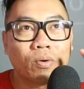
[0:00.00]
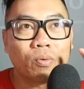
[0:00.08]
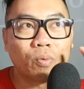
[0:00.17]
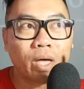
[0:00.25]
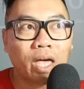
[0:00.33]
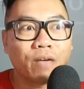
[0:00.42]

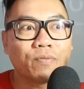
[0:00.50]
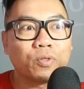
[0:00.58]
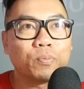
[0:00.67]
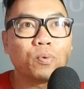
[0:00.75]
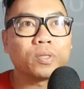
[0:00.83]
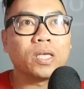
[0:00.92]
We have
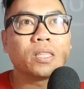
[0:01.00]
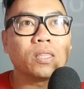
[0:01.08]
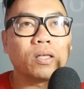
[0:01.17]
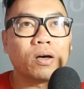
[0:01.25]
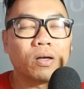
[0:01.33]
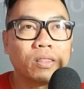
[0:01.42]
to put it
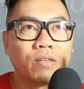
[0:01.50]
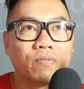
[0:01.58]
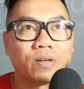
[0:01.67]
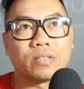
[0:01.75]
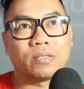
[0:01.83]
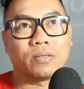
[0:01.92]
on the
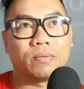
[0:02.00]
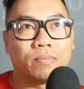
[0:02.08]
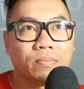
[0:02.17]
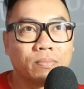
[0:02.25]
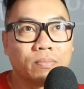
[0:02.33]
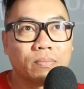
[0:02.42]
first,
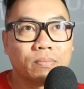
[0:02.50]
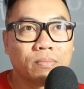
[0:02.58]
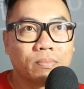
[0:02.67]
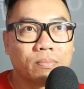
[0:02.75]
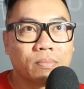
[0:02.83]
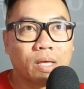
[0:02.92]

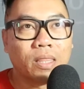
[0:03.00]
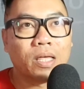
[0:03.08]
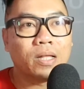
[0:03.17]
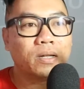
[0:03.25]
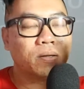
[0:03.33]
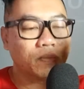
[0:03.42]
and
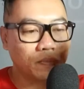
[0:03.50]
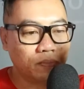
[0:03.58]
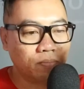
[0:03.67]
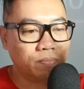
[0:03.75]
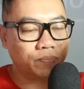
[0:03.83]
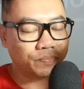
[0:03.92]
then
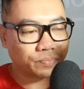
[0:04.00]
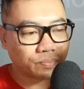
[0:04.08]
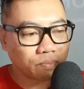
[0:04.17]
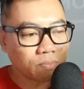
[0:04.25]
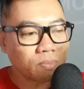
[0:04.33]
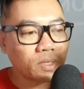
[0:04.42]

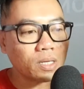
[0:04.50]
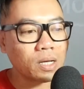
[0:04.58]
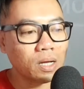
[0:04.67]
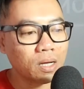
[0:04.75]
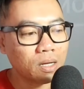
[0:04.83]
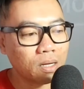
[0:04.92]

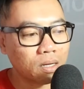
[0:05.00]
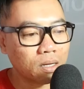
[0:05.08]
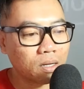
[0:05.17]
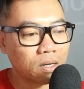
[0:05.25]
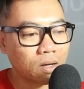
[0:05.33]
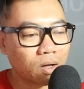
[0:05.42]

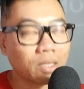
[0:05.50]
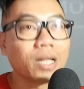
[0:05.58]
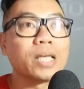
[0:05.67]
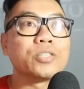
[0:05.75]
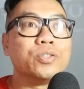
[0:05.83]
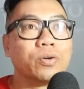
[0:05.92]
on the
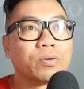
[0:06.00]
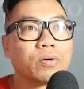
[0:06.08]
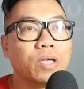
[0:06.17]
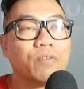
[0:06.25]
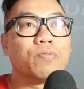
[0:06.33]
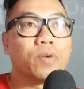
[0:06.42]
last joke.
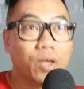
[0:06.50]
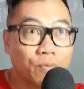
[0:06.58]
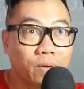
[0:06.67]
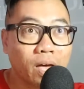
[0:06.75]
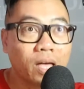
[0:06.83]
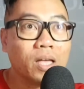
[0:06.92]
If
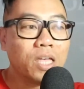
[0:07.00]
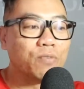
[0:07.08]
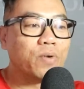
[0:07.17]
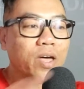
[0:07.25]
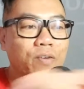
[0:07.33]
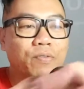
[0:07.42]

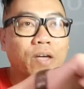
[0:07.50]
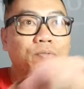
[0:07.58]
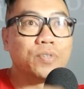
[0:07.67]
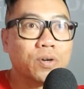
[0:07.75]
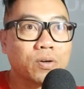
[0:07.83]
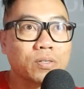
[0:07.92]
we have 5
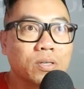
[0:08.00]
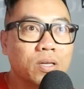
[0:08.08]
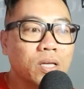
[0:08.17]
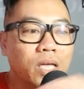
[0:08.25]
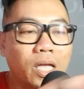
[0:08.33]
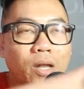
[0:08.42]
jokes
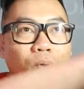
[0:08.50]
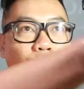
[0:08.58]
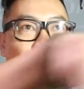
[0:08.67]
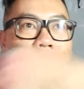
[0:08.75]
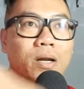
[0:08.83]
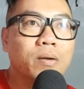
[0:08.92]
in
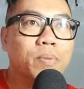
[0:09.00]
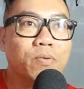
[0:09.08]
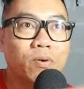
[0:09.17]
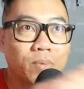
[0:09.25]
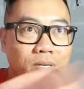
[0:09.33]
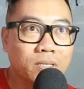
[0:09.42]
one
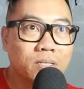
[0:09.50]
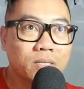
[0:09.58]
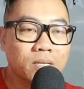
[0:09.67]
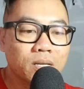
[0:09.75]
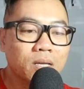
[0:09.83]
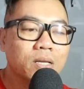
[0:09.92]
performance,
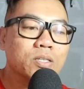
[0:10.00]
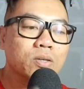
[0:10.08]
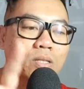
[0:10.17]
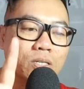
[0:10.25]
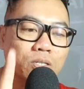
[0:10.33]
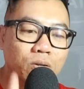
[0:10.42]
so
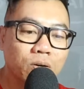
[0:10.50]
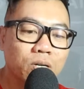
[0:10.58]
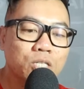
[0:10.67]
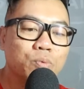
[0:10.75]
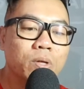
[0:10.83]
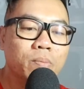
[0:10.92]
the
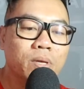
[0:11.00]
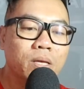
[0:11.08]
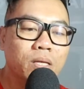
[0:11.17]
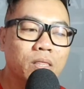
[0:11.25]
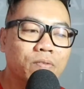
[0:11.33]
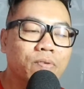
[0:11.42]
strongest will
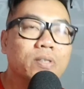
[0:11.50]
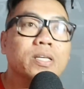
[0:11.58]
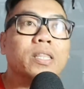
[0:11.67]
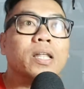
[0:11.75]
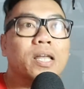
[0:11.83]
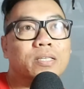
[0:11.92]
be the first
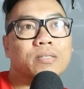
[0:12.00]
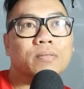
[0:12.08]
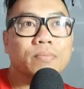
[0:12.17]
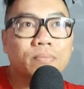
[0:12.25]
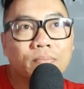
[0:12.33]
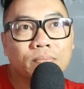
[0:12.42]
and the last.
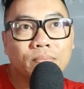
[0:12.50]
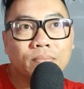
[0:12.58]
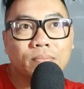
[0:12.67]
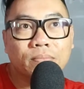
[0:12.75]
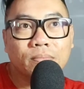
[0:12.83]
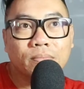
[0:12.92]

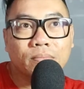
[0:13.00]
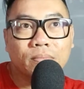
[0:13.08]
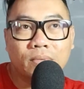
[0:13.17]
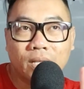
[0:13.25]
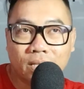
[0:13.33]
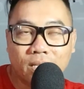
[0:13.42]

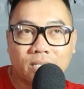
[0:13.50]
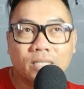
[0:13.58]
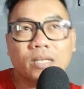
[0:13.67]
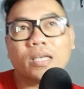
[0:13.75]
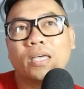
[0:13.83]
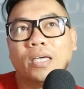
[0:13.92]
That is
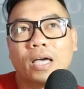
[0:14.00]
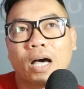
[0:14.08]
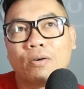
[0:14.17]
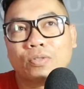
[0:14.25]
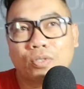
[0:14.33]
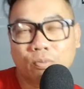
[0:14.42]
the key
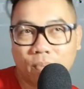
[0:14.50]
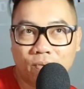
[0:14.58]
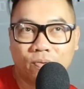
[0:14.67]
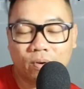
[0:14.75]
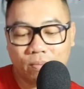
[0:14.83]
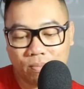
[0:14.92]
how to
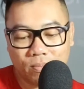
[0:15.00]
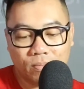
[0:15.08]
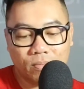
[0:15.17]
perform.